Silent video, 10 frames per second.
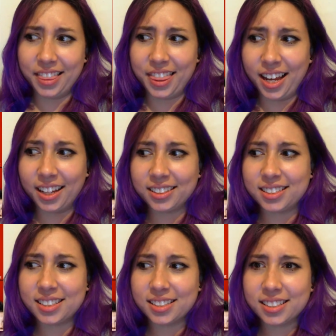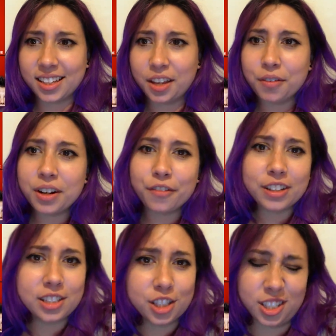that even if
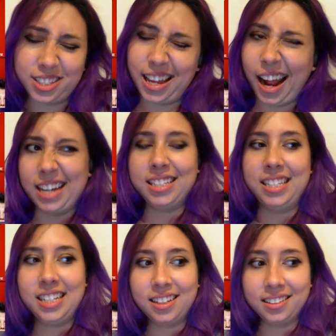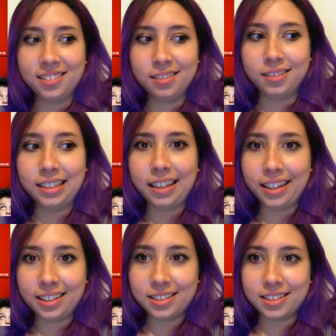it's just acting,
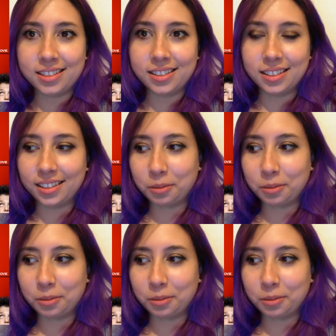kids